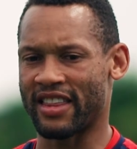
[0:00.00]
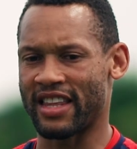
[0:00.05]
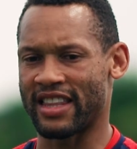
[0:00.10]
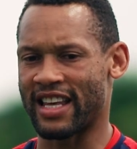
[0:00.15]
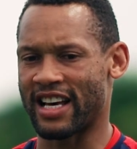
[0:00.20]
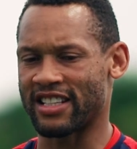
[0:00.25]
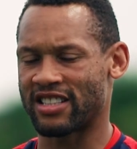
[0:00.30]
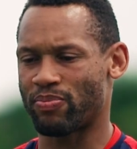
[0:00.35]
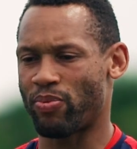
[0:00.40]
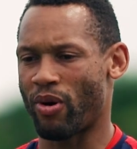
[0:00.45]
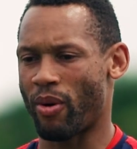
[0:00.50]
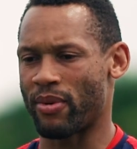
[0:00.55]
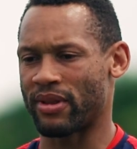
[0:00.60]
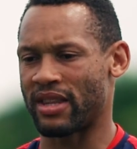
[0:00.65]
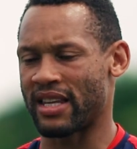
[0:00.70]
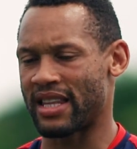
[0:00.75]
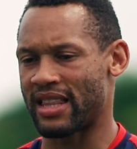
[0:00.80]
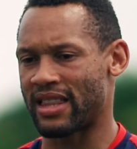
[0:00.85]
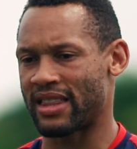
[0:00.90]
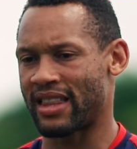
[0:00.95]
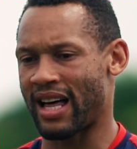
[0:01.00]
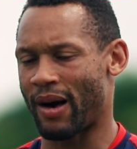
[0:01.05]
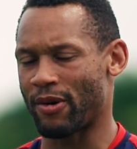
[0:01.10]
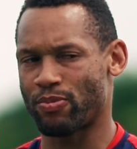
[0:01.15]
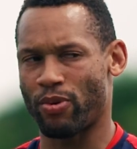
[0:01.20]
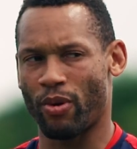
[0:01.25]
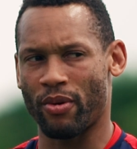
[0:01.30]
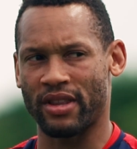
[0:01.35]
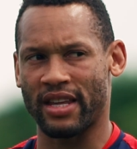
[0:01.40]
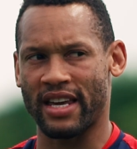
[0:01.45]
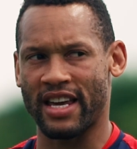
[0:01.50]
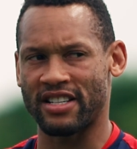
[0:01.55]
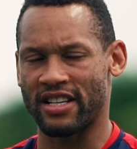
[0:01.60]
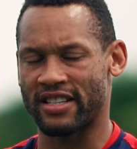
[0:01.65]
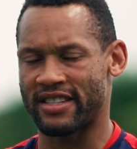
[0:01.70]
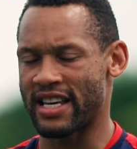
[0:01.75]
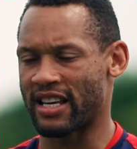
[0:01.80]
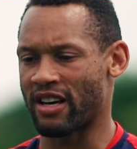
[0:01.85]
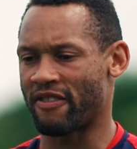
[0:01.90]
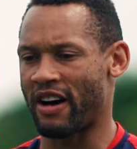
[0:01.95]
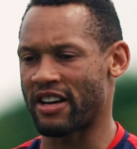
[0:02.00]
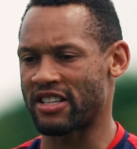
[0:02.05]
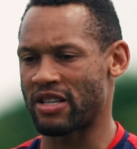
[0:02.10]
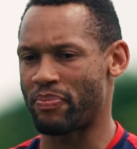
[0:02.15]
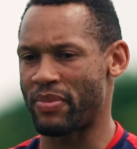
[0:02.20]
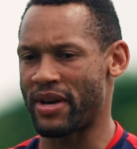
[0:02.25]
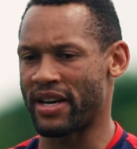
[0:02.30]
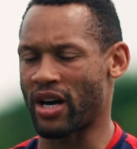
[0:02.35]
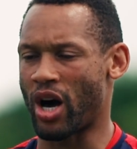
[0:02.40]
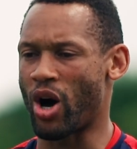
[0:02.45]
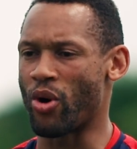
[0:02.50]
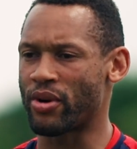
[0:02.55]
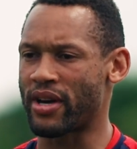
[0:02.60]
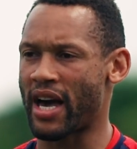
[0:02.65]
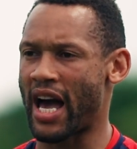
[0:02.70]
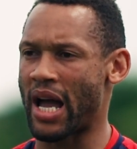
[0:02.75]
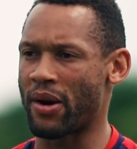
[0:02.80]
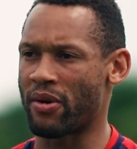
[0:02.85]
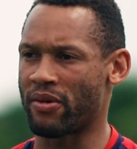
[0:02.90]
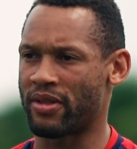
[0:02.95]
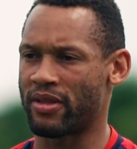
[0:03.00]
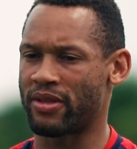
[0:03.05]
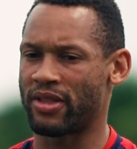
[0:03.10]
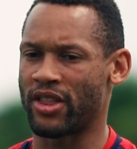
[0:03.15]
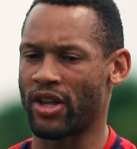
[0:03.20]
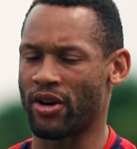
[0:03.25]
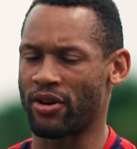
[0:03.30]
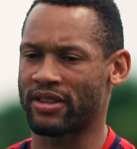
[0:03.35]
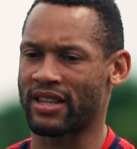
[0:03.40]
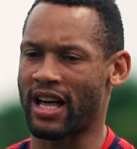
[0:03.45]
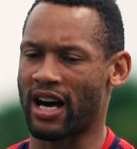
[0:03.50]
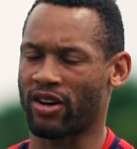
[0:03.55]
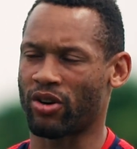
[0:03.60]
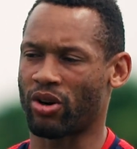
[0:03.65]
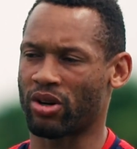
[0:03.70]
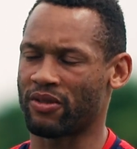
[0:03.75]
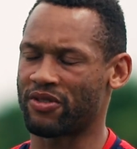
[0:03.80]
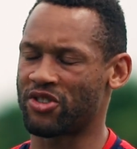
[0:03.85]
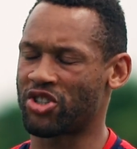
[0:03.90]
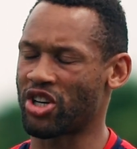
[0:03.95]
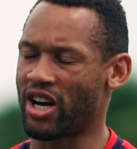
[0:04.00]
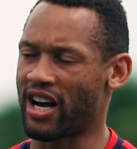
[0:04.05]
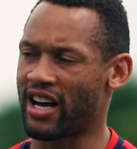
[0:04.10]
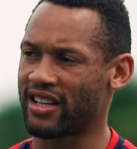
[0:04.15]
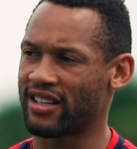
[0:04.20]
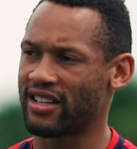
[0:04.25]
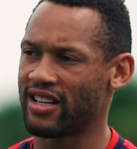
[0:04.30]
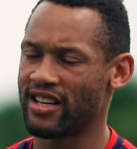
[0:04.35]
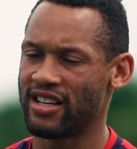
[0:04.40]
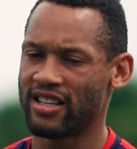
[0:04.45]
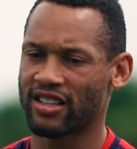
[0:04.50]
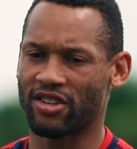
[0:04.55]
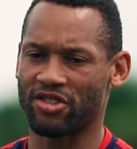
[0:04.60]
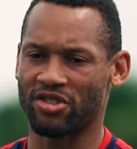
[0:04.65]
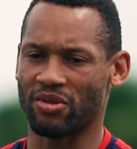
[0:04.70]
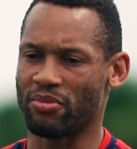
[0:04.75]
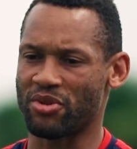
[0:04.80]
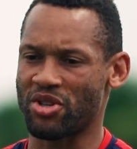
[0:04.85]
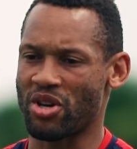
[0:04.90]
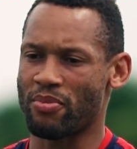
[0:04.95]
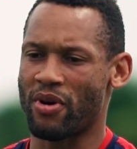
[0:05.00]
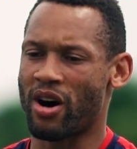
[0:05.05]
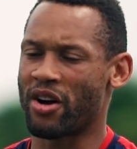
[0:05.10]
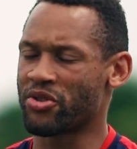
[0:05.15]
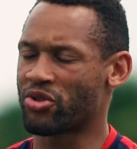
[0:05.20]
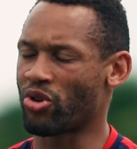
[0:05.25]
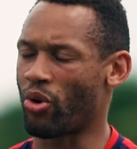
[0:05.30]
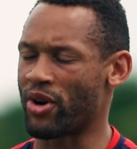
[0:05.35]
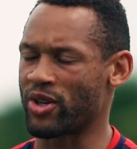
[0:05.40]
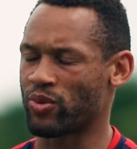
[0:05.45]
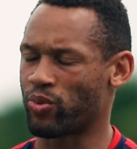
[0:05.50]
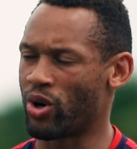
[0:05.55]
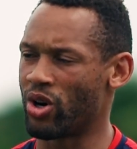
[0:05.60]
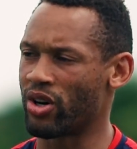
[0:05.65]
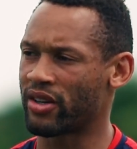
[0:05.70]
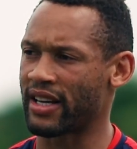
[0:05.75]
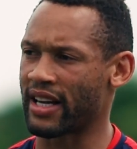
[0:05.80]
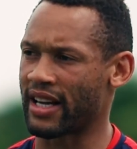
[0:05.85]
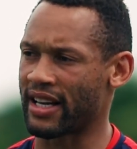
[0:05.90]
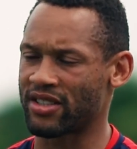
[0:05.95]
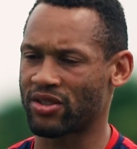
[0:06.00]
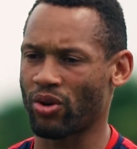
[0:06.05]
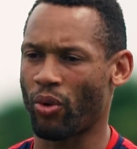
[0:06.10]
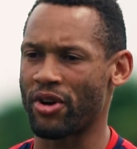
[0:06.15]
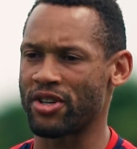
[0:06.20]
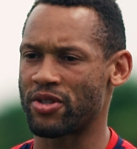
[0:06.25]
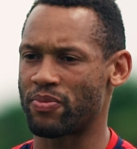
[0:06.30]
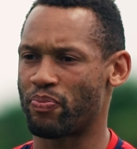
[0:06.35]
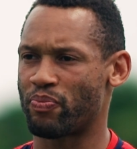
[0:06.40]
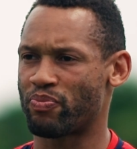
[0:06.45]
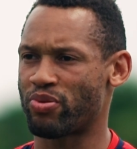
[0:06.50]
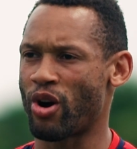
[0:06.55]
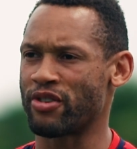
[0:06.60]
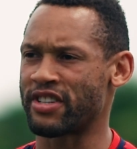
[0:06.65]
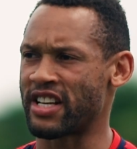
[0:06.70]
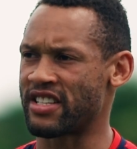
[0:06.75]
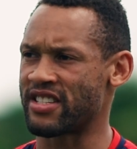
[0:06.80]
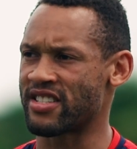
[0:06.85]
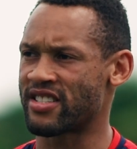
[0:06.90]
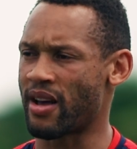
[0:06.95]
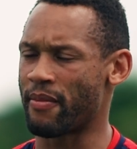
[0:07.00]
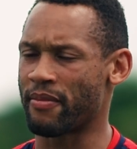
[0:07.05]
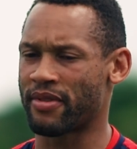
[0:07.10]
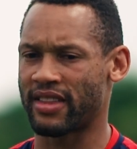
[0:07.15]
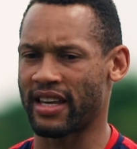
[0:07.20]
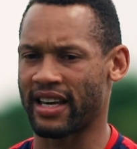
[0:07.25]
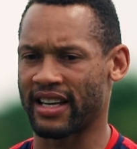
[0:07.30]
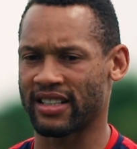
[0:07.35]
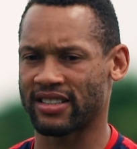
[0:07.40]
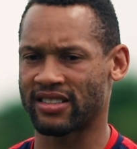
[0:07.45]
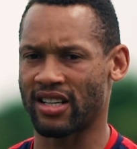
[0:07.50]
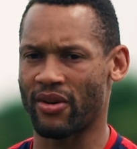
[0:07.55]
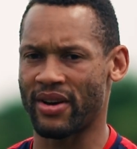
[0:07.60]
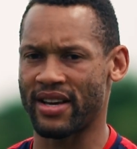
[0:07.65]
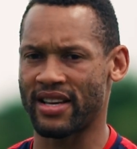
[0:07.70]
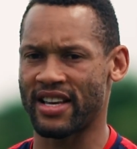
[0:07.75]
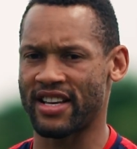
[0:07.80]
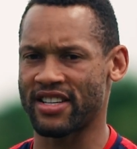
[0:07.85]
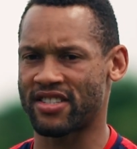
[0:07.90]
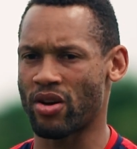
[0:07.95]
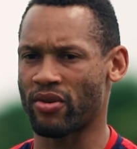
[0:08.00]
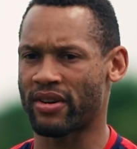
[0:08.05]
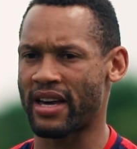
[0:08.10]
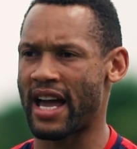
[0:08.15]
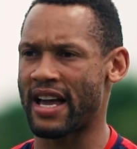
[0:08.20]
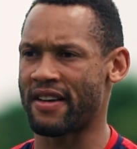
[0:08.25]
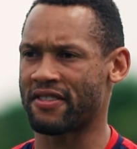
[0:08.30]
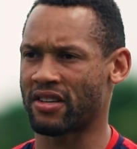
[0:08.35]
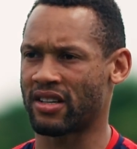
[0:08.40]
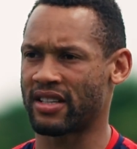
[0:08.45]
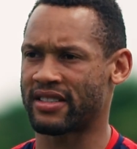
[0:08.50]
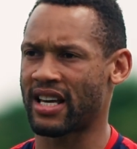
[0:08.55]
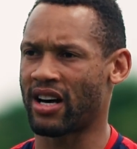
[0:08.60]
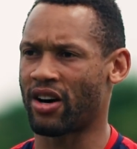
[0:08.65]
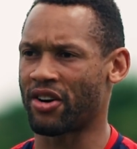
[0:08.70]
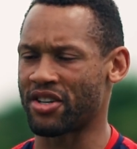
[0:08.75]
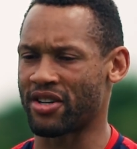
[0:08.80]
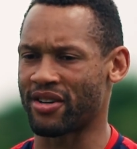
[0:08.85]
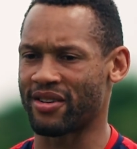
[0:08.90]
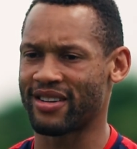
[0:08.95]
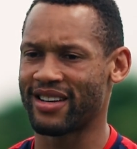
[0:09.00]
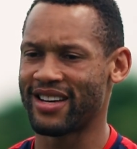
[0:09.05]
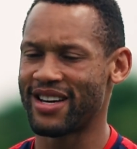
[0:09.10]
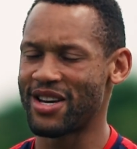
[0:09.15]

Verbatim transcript: I think that's probably the, that was probably the easiest thing of actually being okay with the, that kind of chat because your, your mind's always working, it's always processing something. So it's okay, it's going to tell you